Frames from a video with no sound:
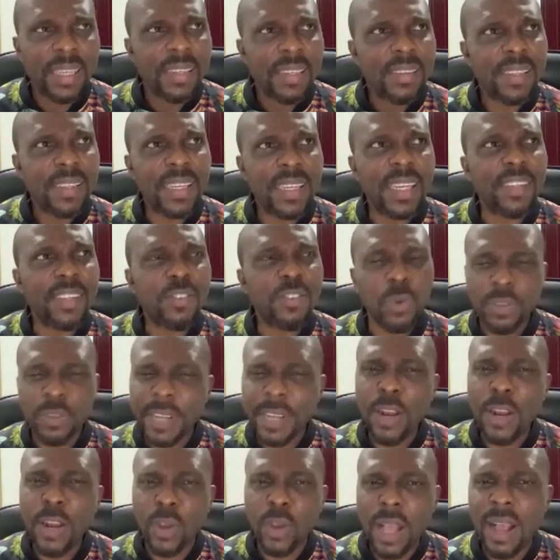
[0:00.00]
She was
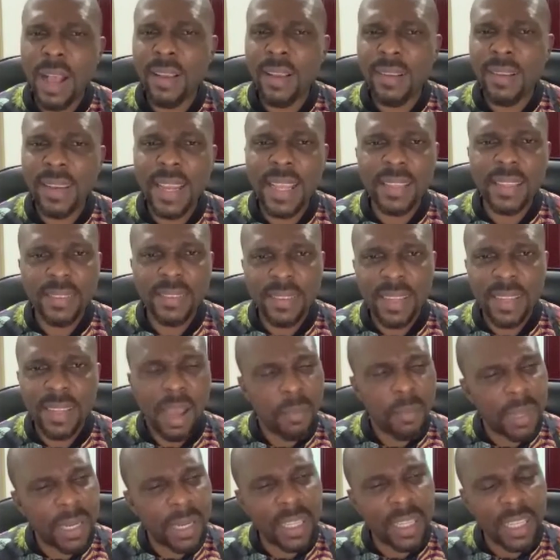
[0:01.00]
trying to calculate
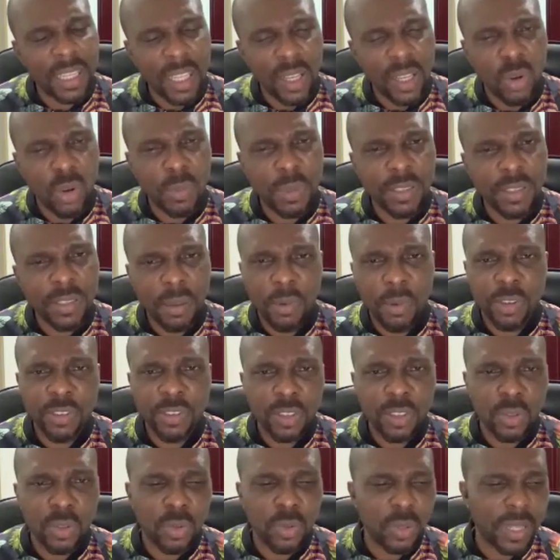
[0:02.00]
how many in kilometer, but
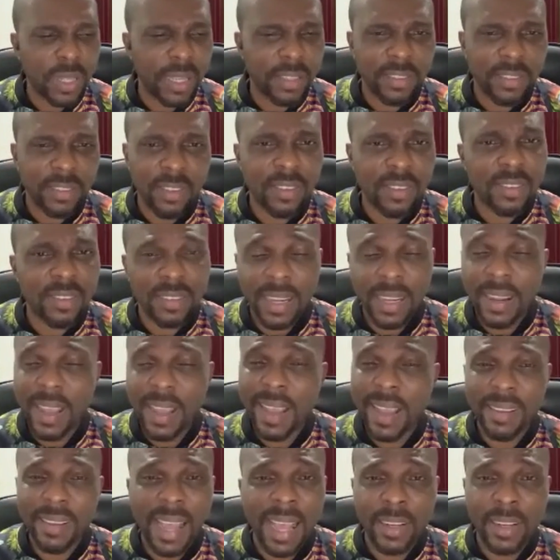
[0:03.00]
she couldn't get. She just said,
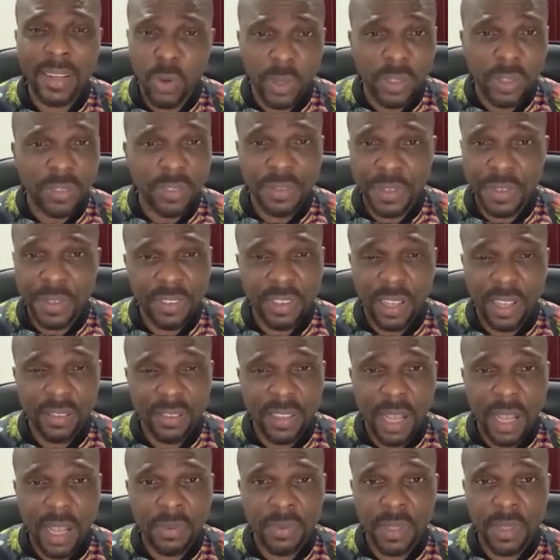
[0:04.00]
I know it's 3
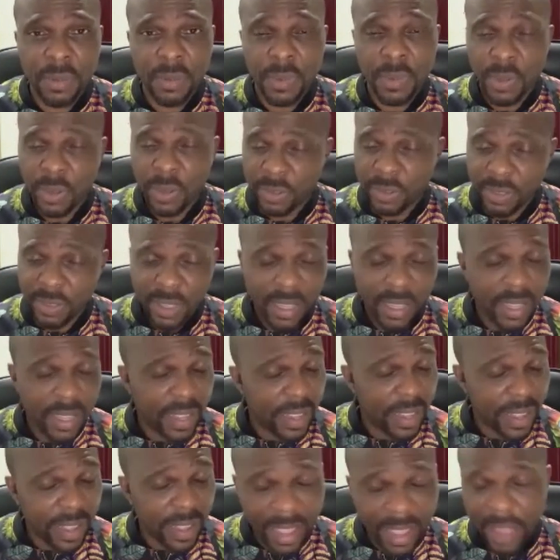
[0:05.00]
Charles Capps tips, because
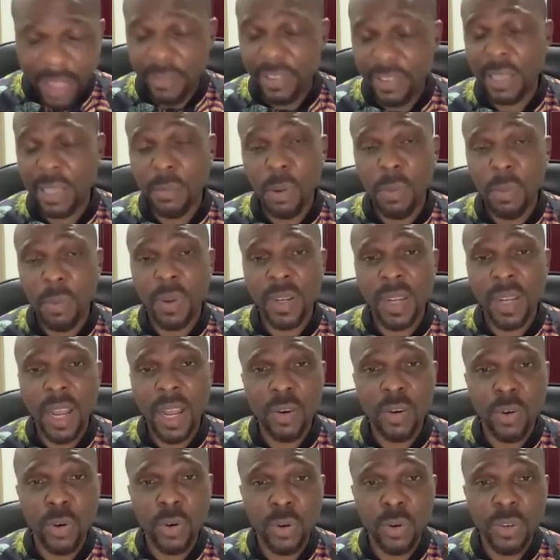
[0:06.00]
every time I'm on
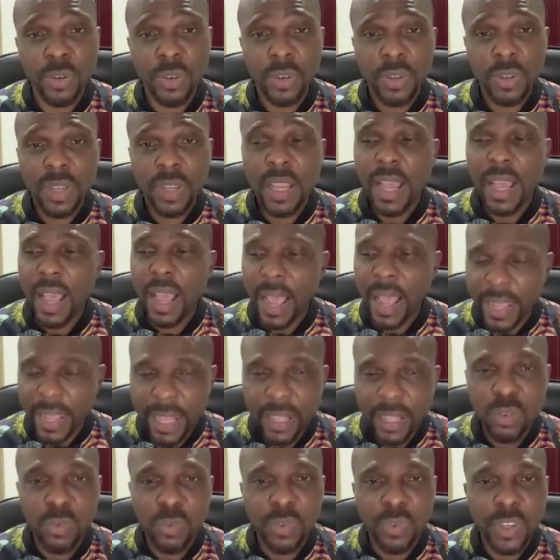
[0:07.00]
that road, I
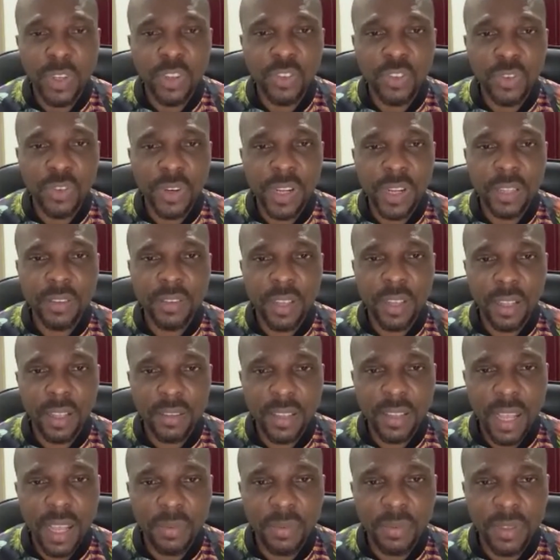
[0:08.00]
get to finish 3
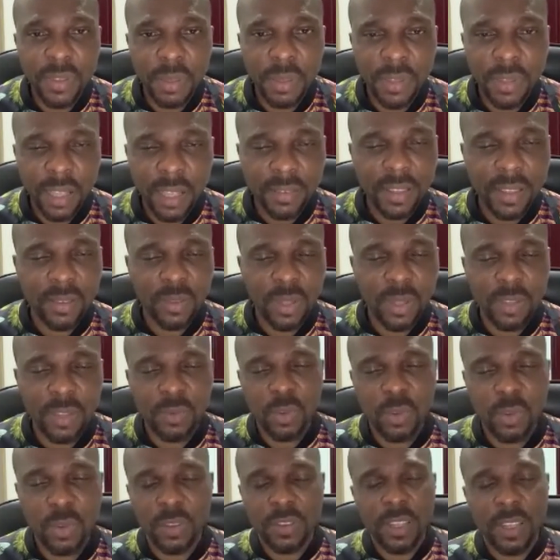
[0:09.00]
Charles Capps tips.
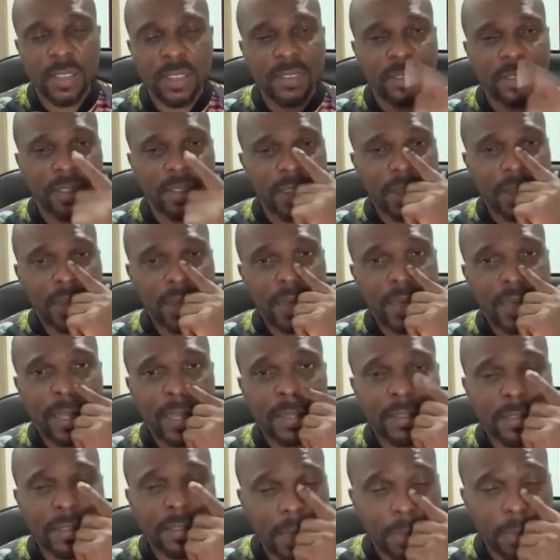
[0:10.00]
Those days,
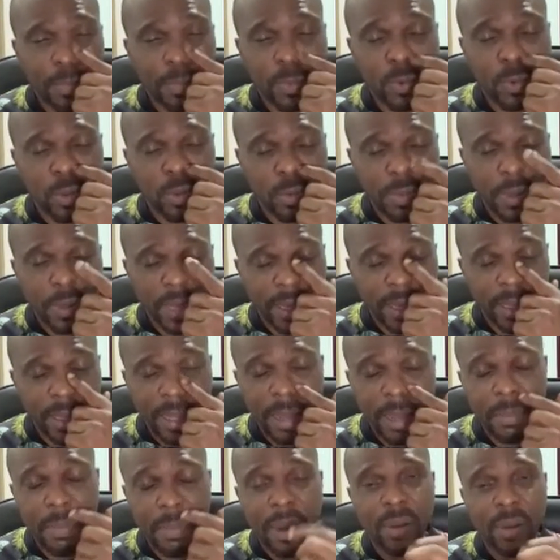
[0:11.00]
a tape would be
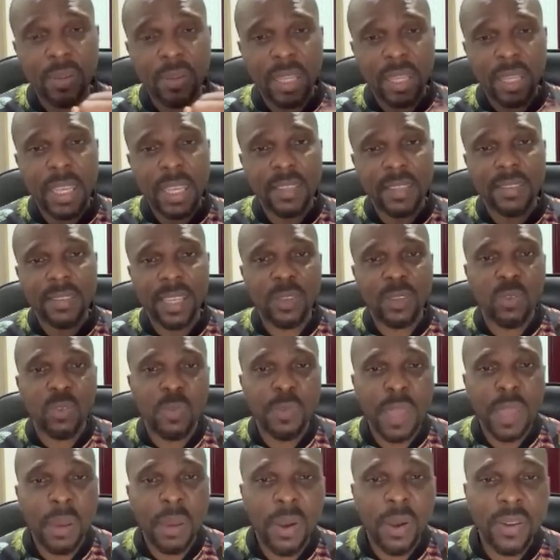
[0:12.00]
about, a cassette
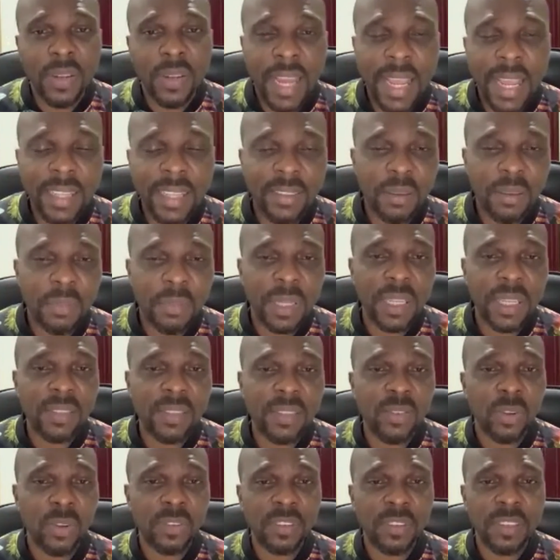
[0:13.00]
would be about 90
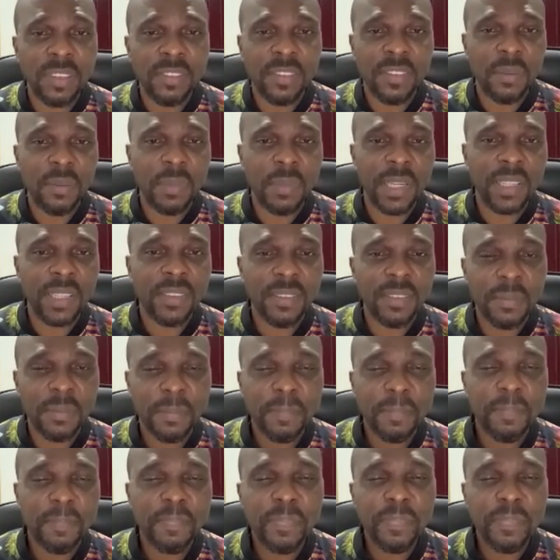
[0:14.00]
minutes or 60 minutes.